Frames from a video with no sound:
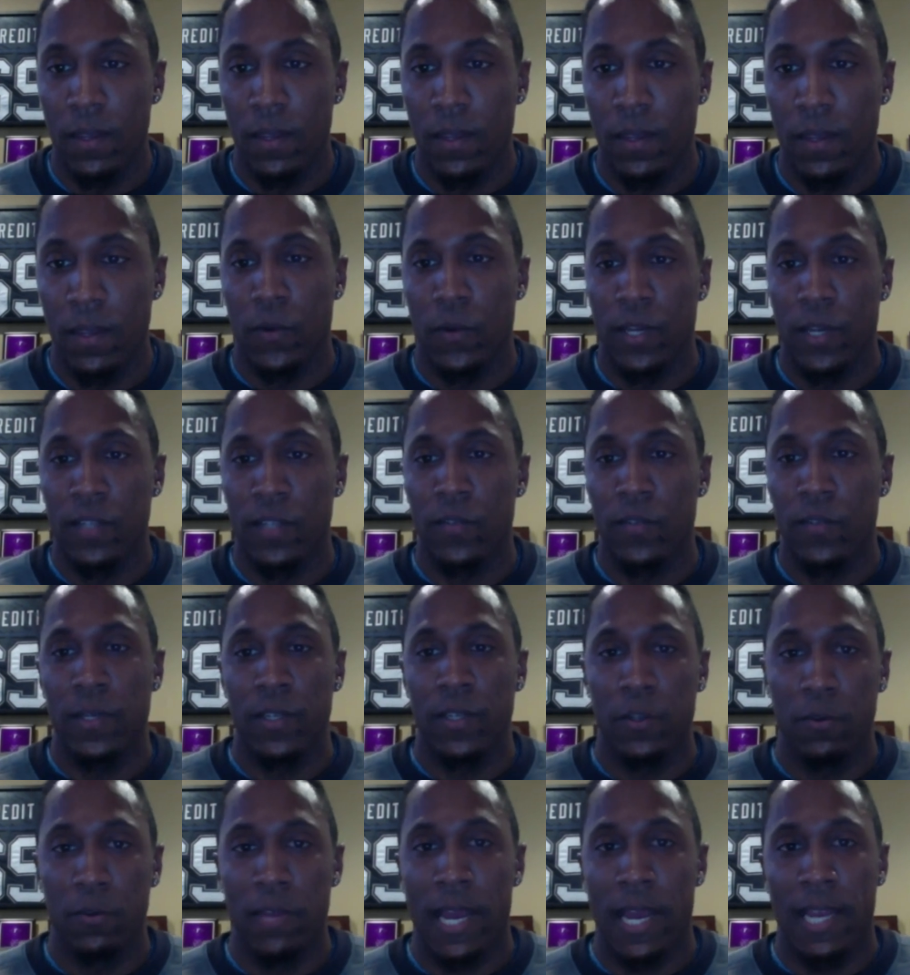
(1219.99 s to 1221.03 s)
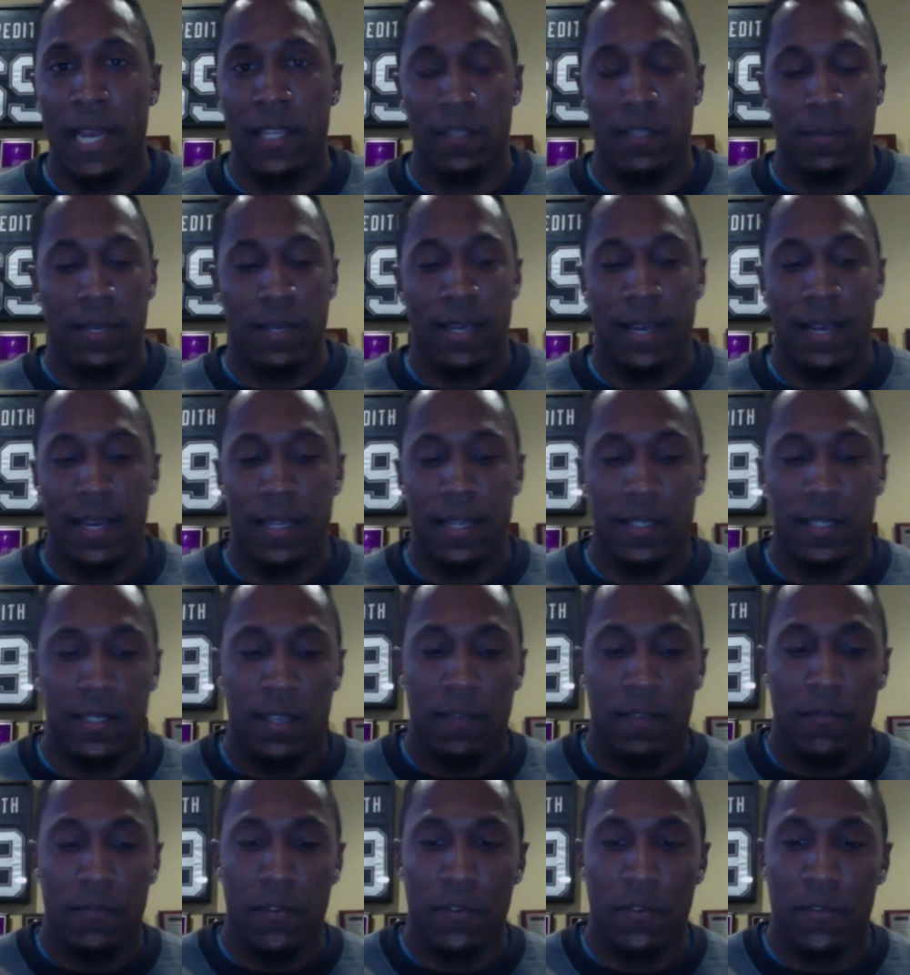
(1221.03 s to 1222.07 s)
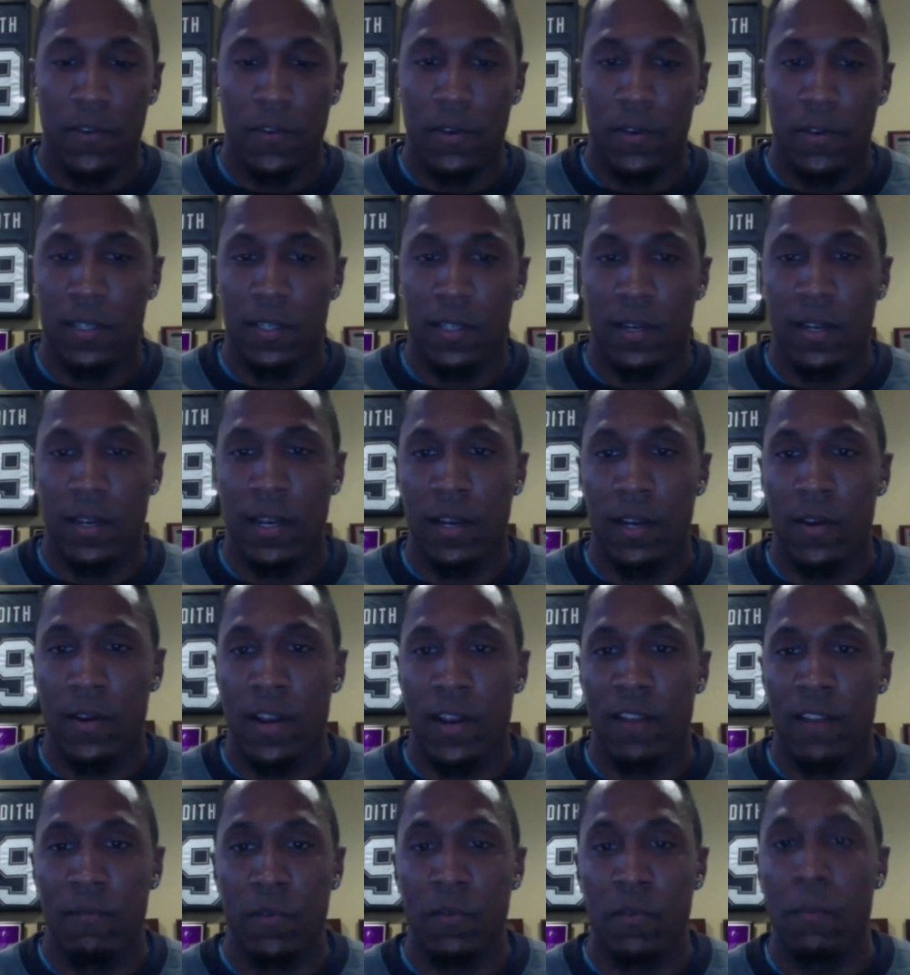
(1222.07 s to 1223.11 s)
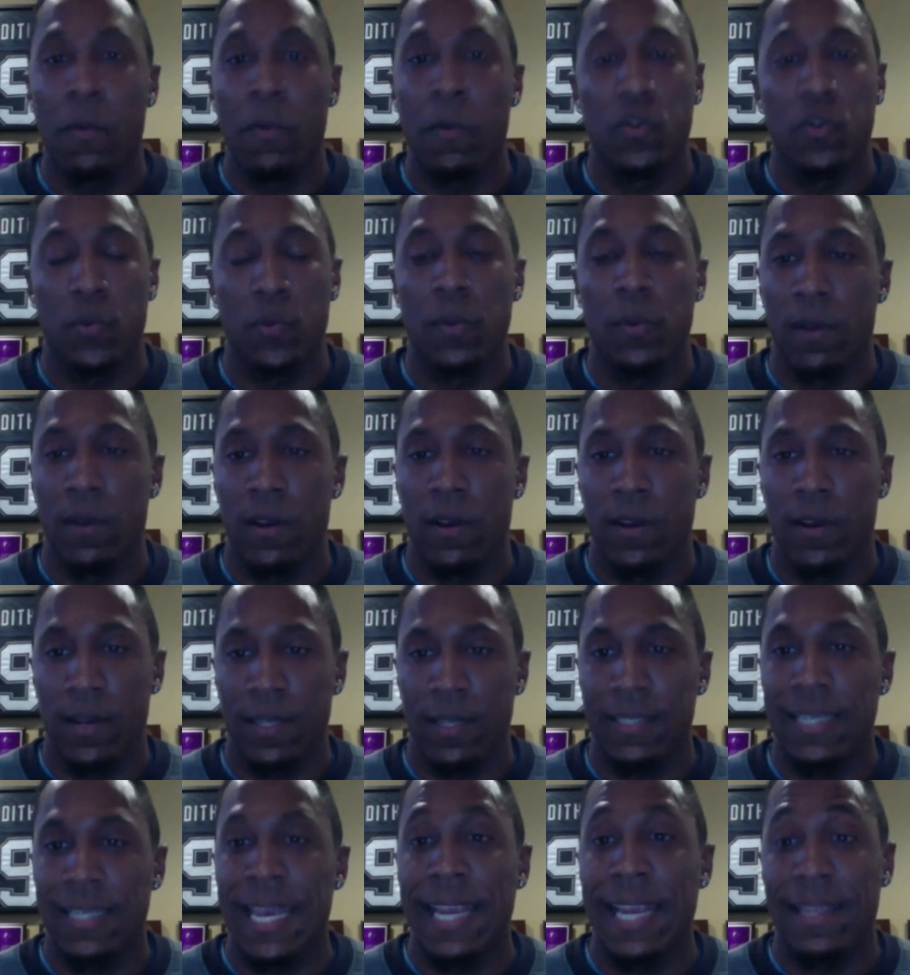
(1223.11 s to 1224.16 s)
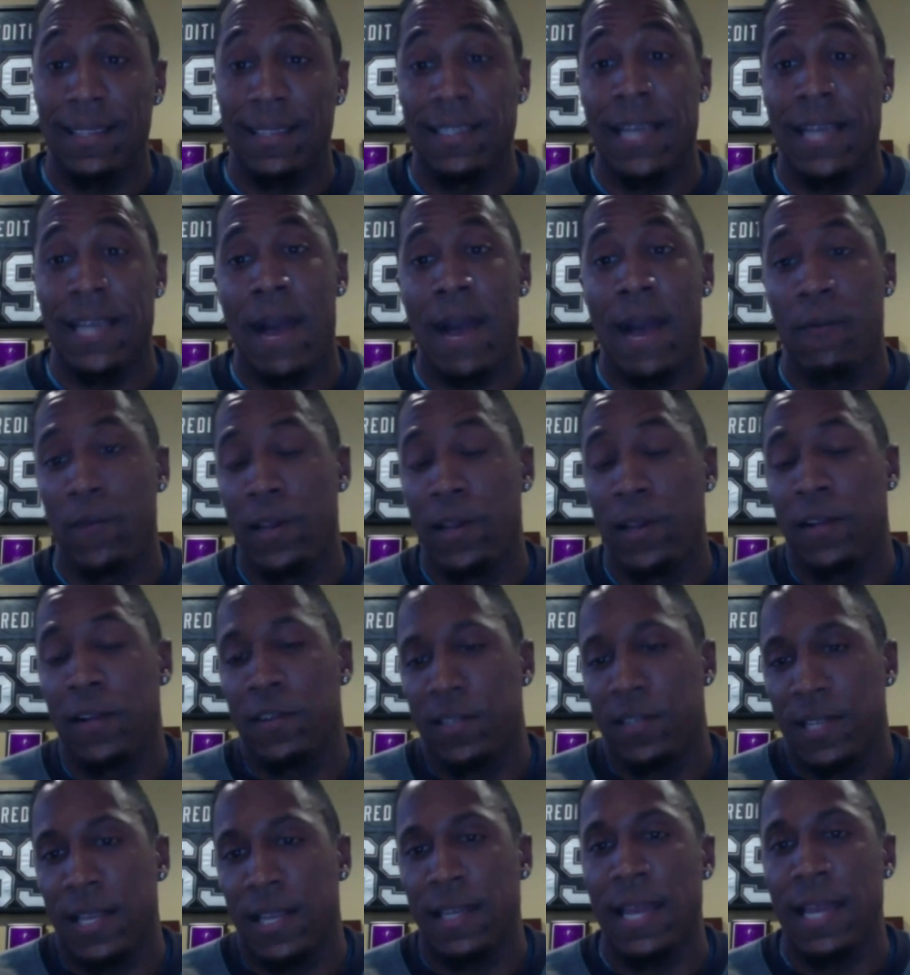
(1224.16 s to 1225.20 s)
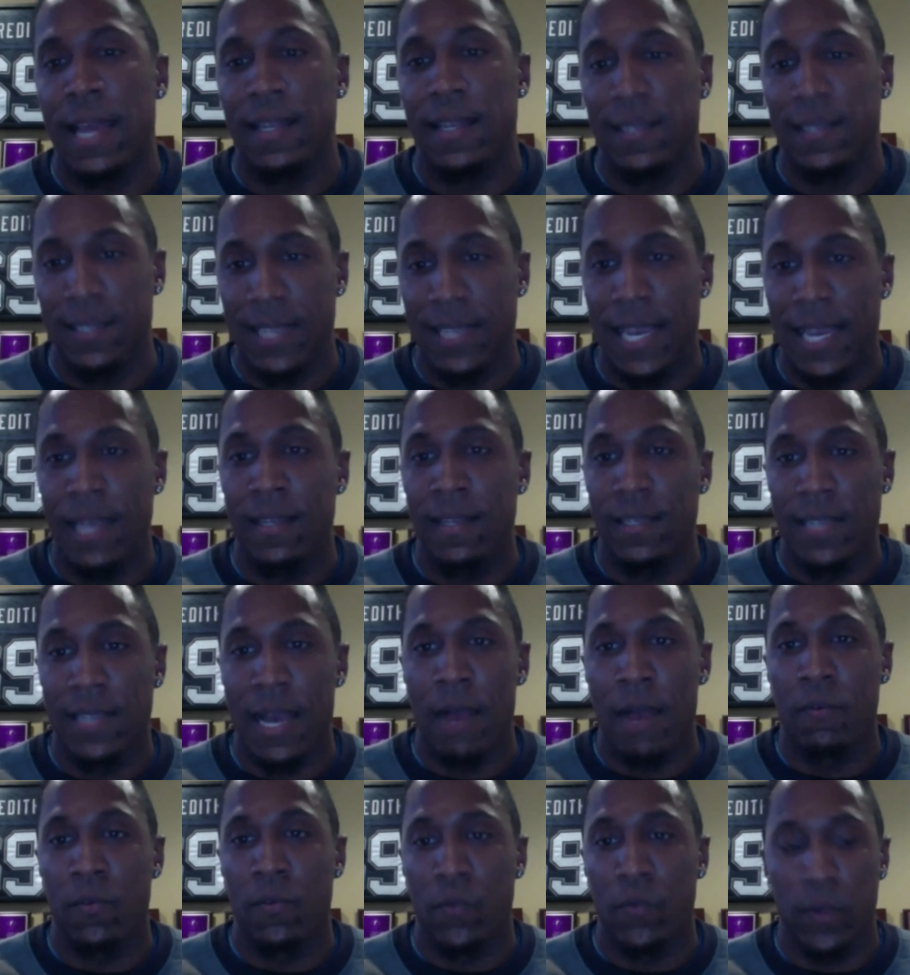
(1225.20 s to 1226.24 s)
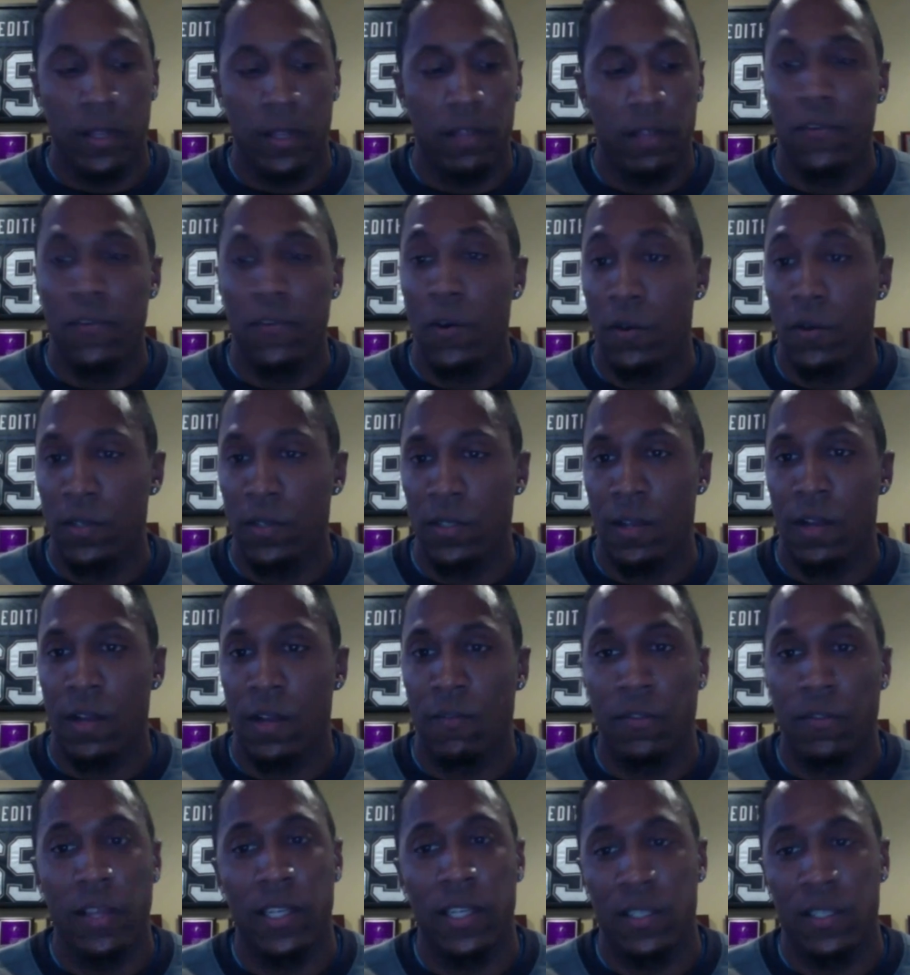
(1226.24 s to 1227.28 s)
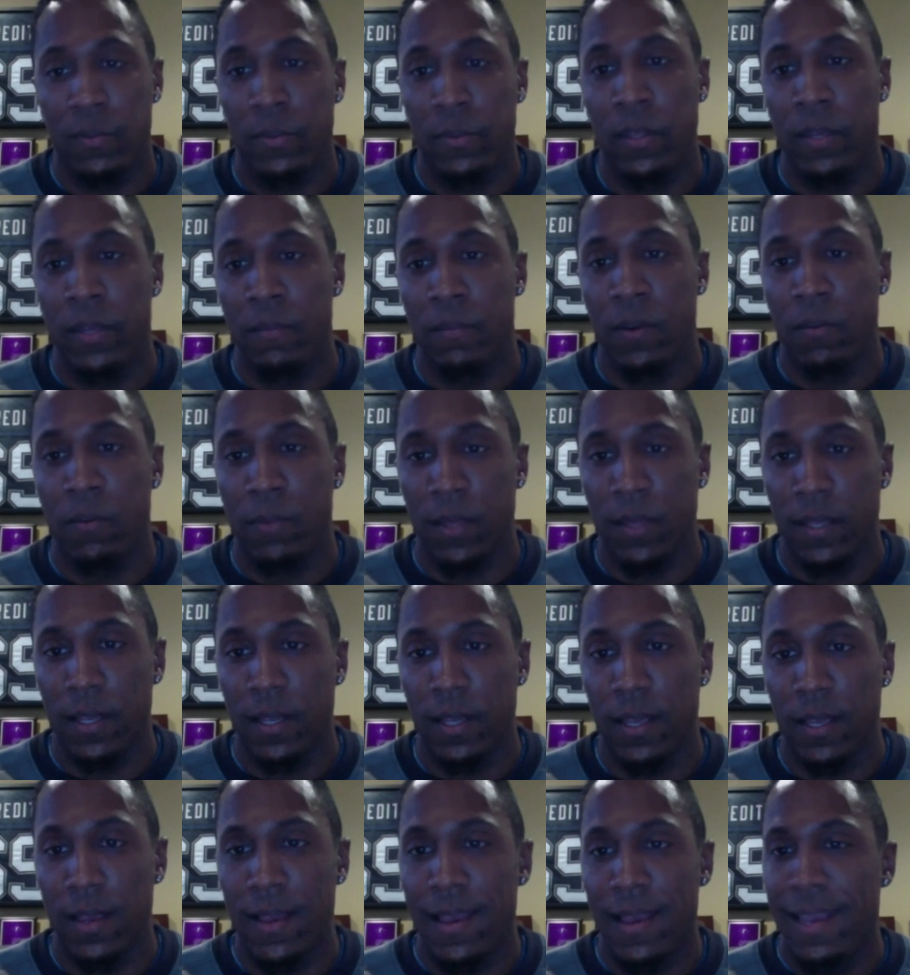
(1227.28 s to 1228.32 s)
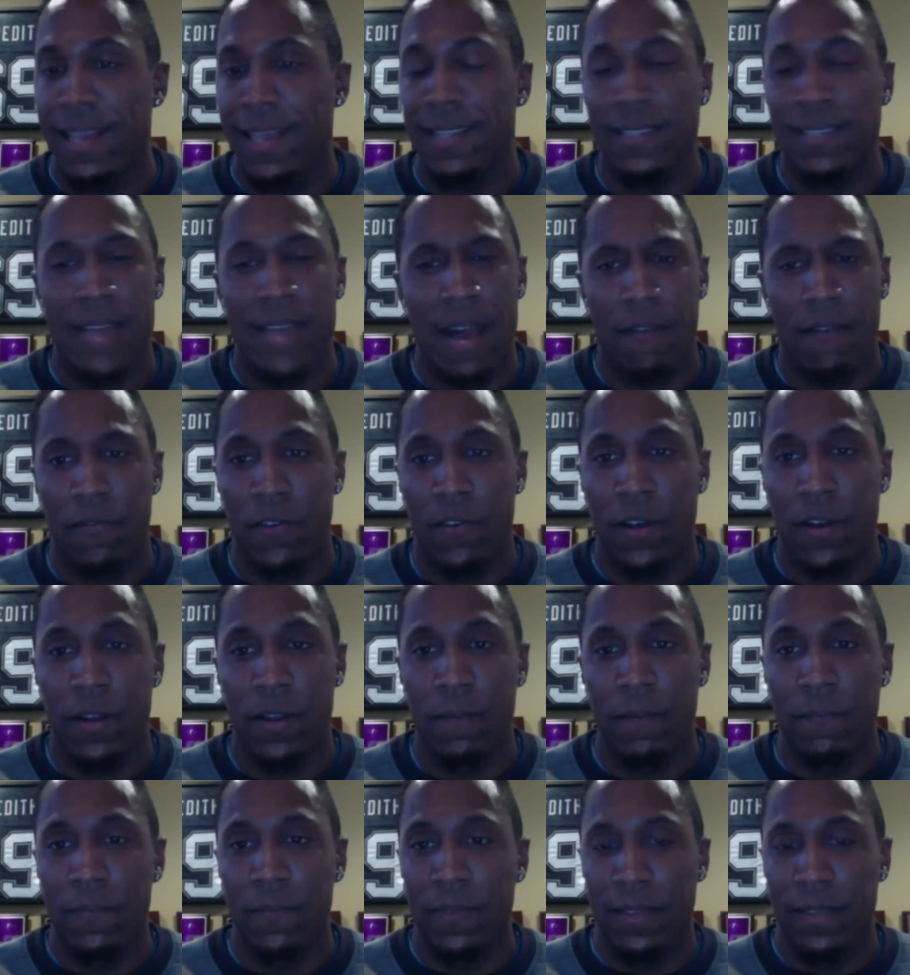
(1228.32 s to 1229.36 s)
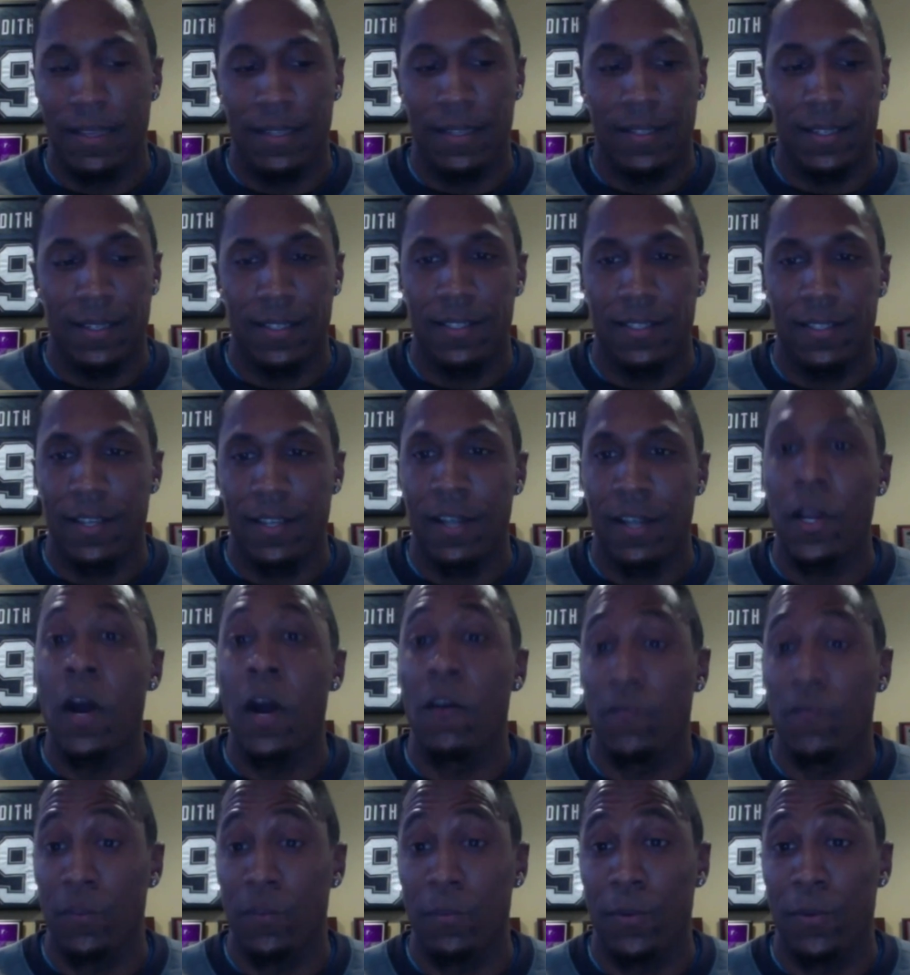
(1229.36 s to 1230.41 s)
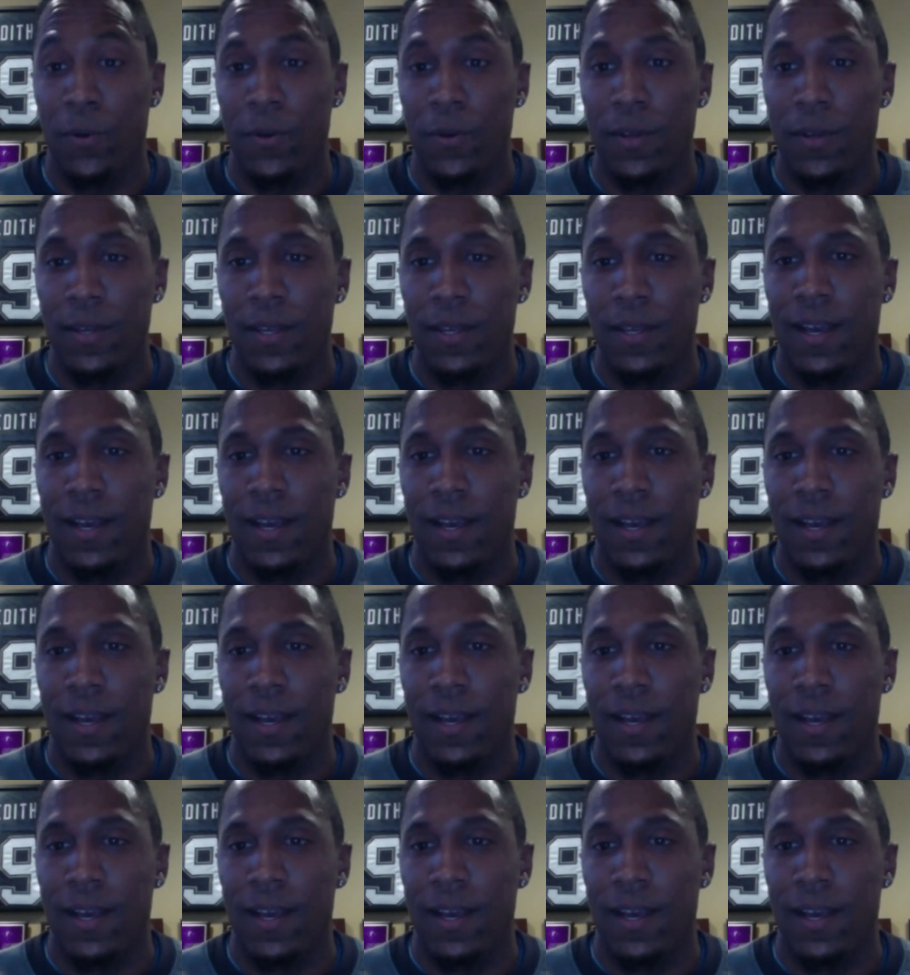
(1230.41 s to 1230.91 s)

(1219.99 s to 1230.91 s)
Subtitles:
And the reason we do that is because if you're focused on integrated movement, most people aren't going to take the time. We understand that, to take the time to really focus on flexibility and mobility. It's not fun. It's uncomfortable.